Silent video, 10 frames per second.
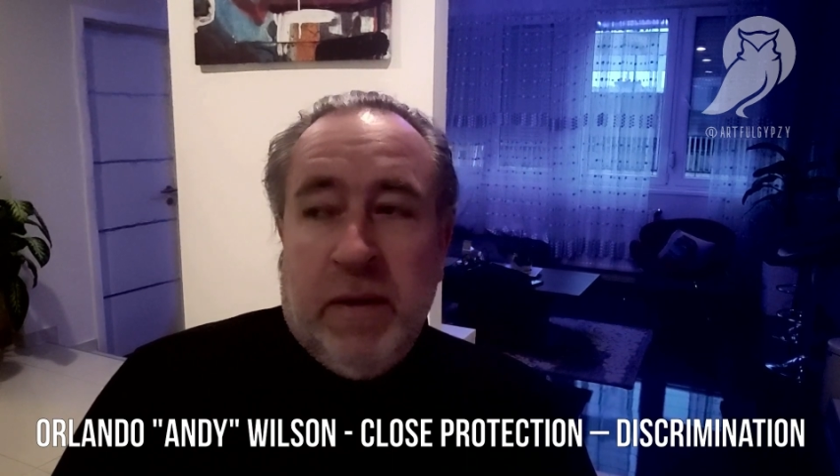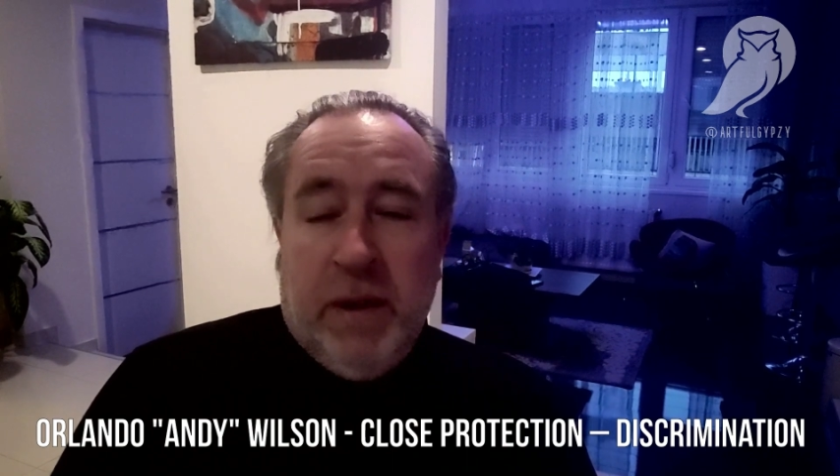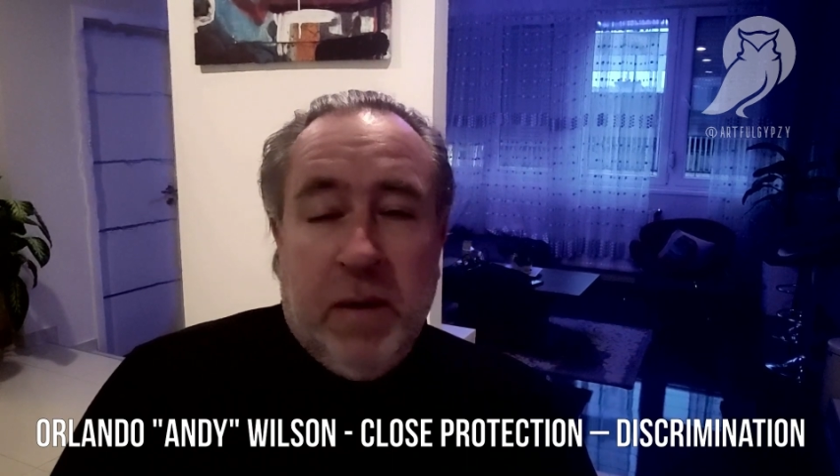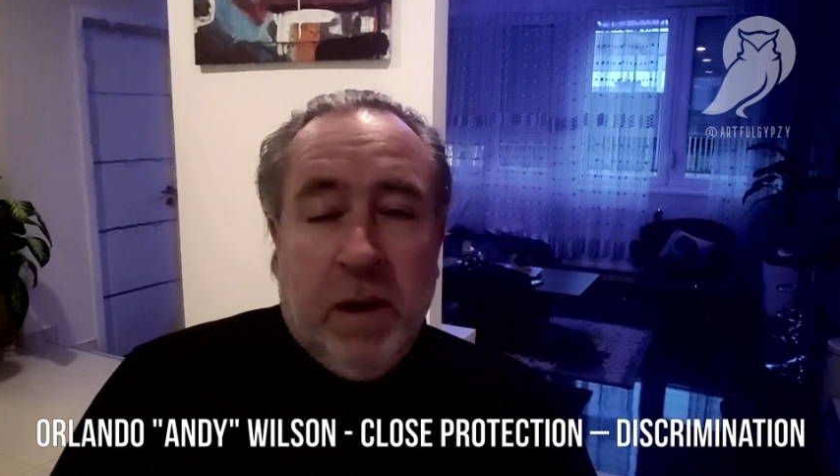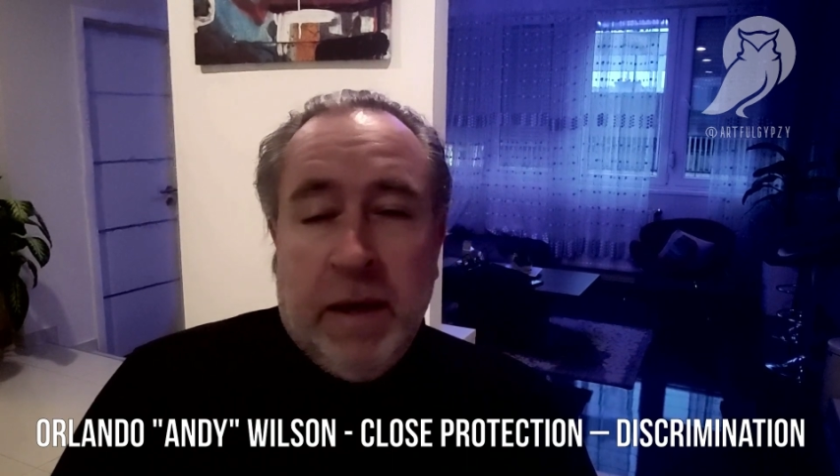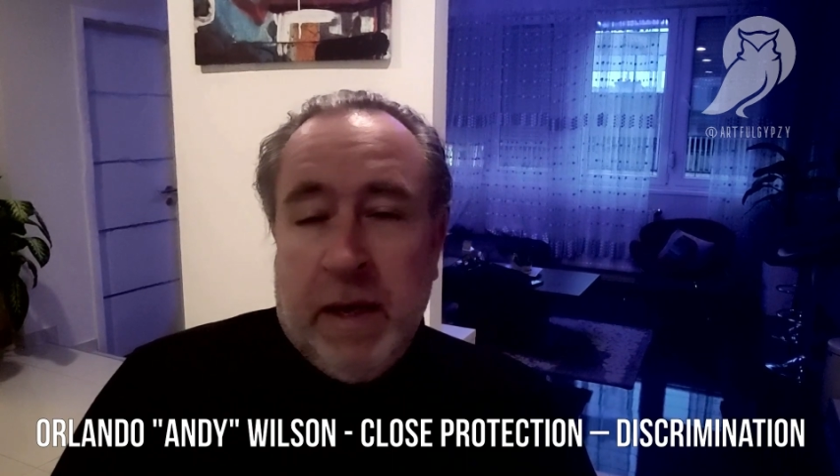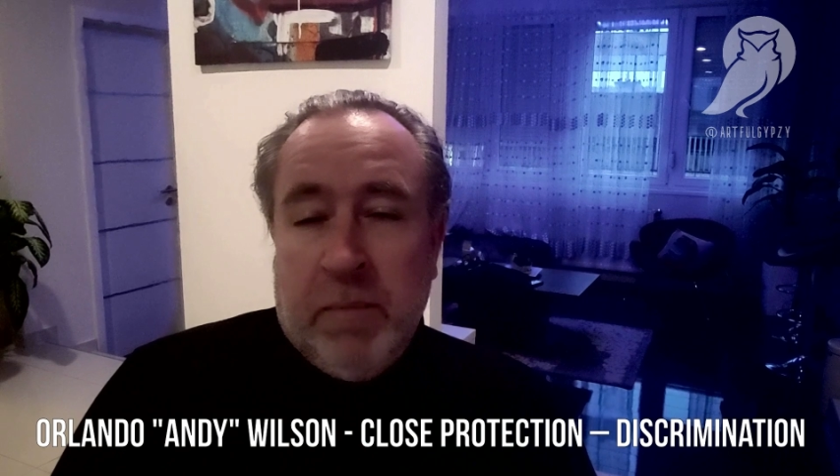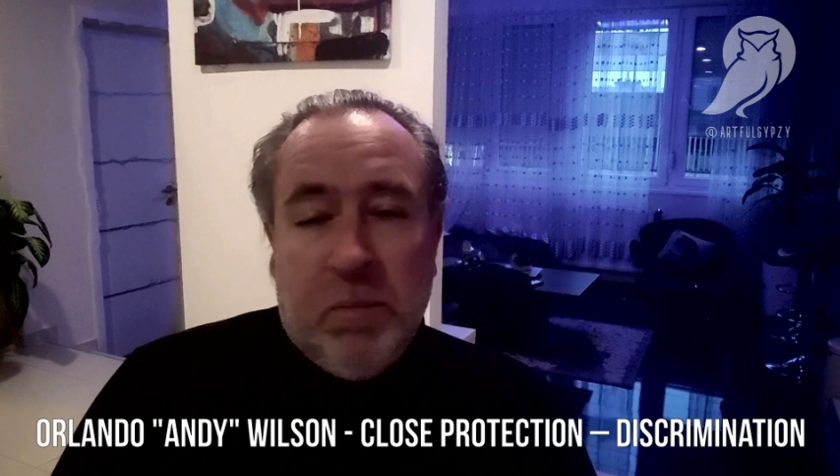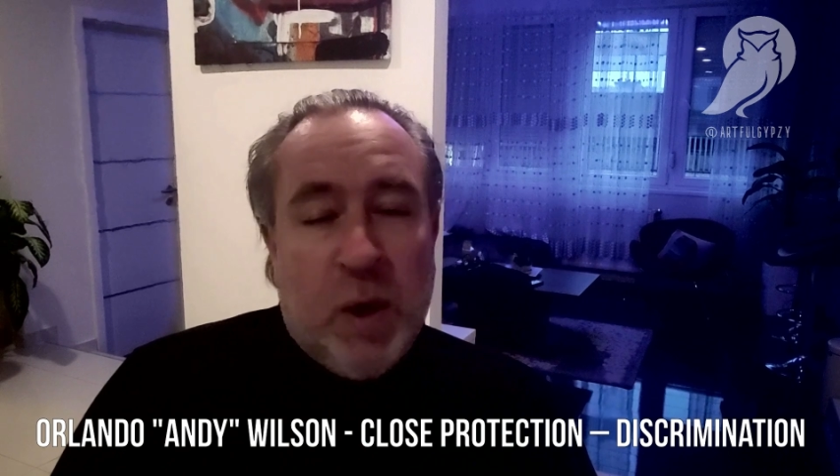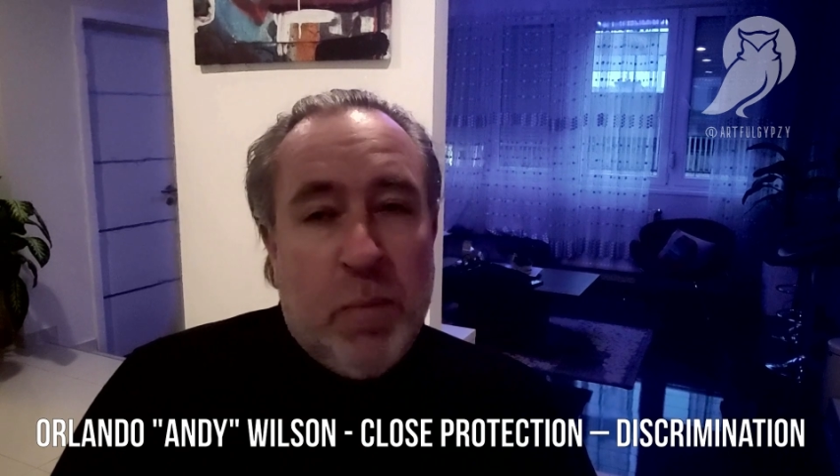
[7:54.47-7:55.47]
If you don't like
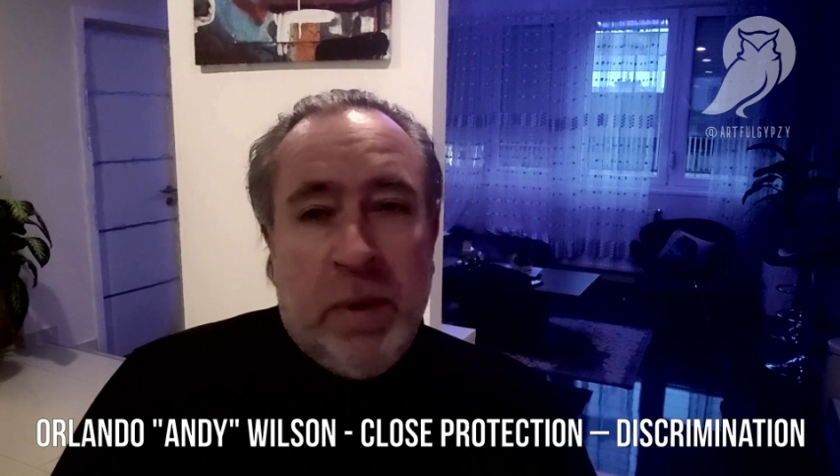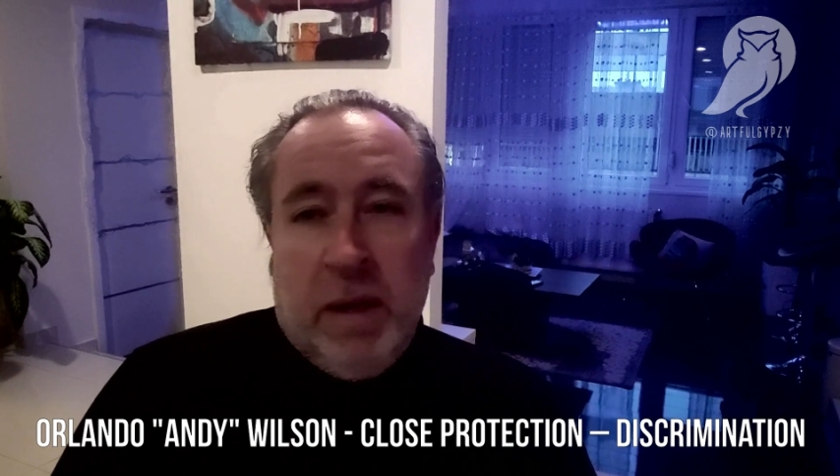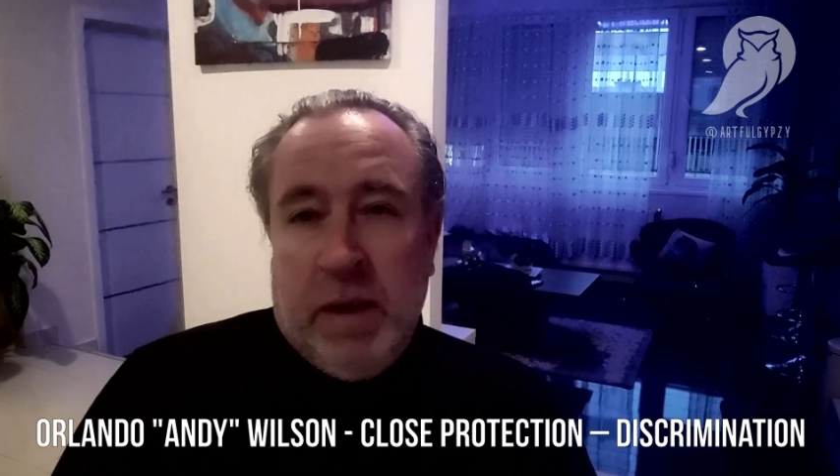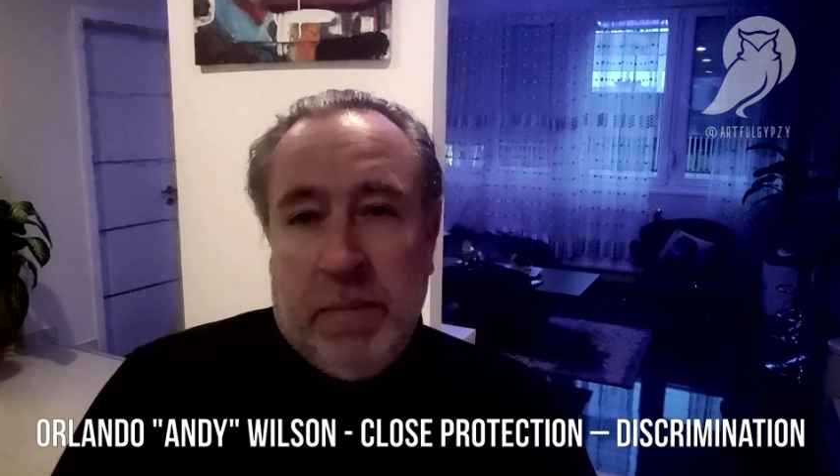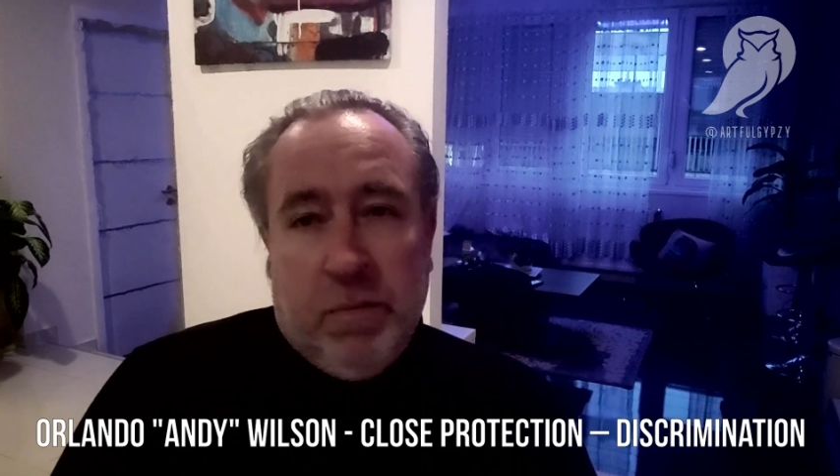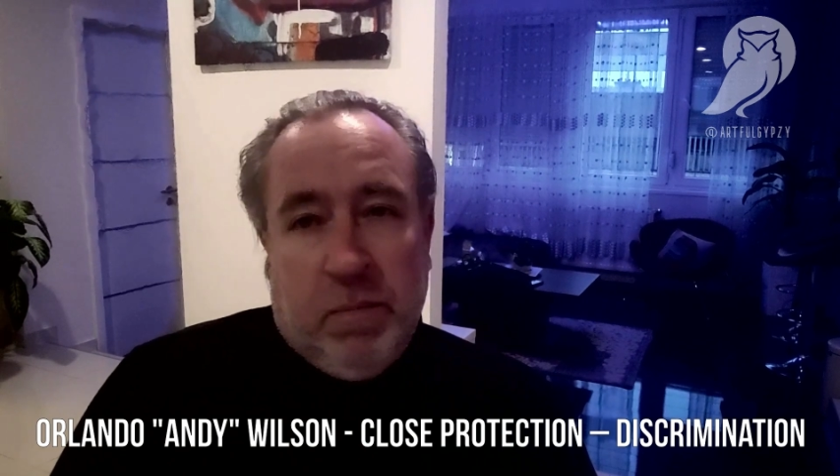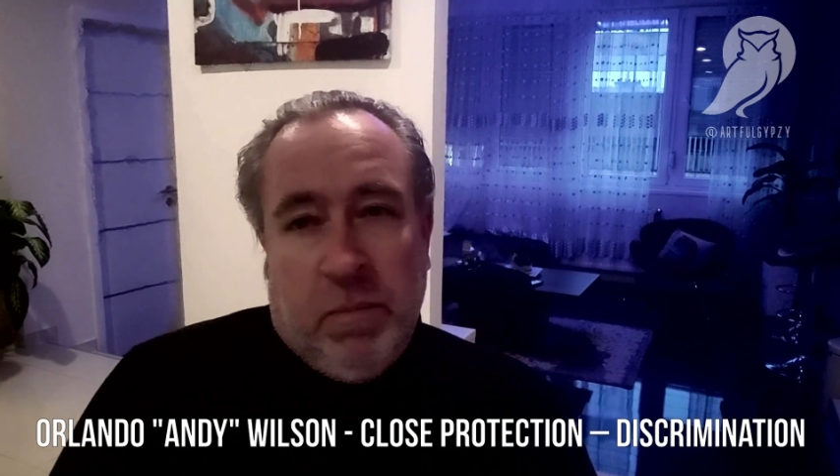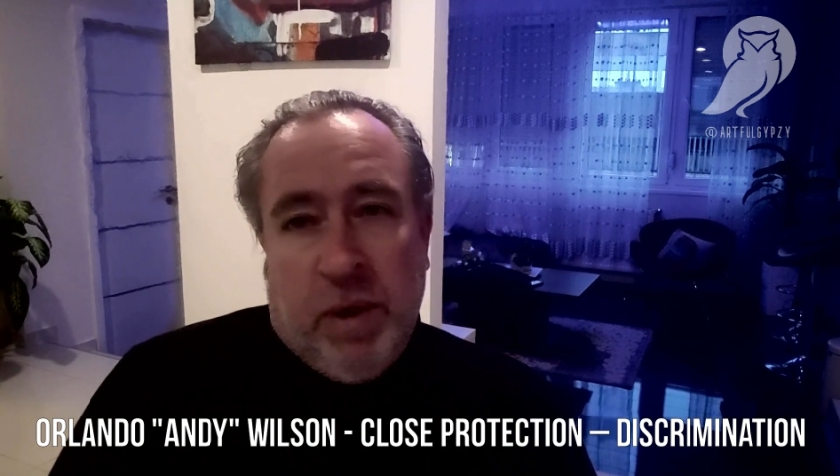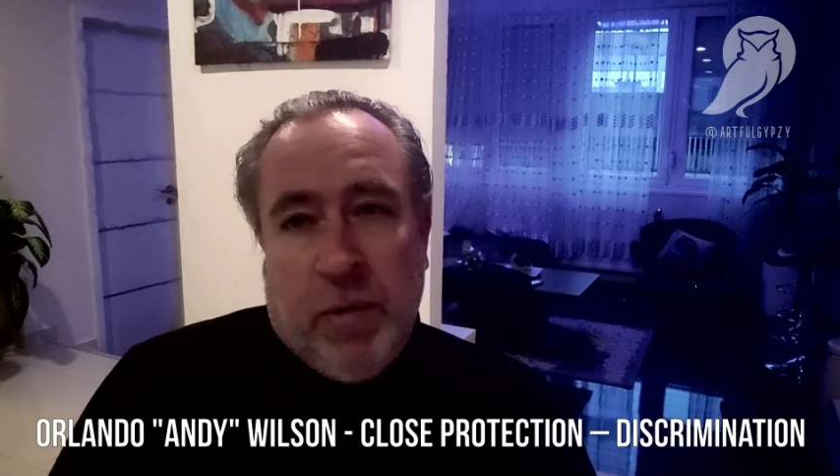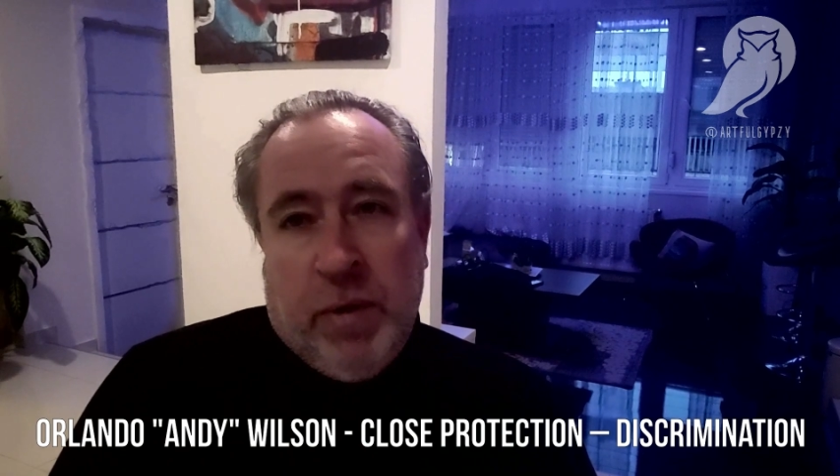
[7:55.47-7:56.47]
it, don't be in it.
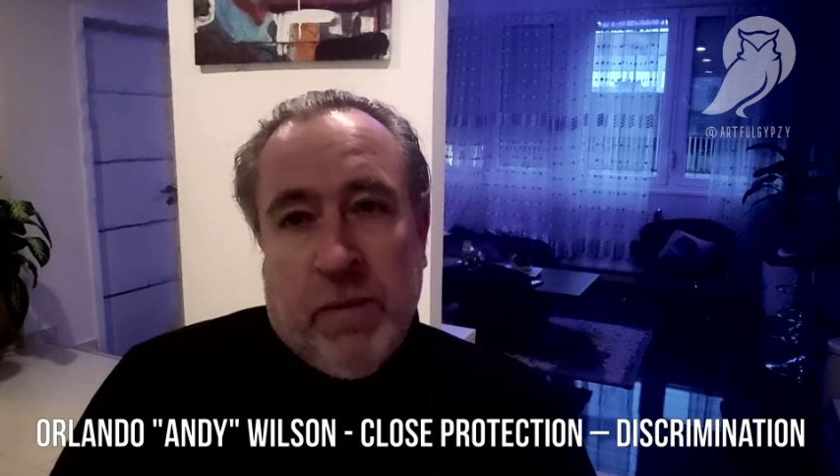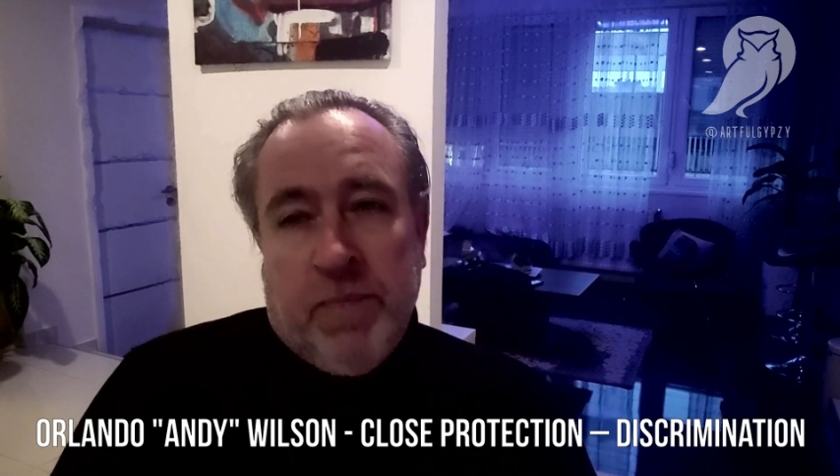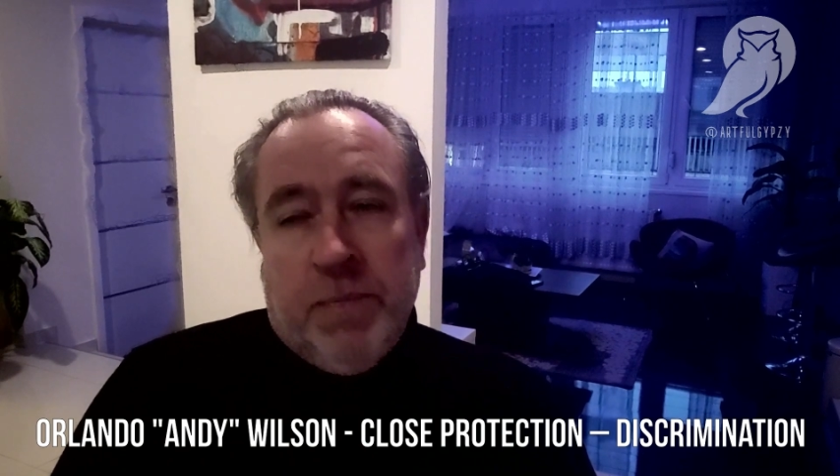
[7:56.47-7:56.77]
Period.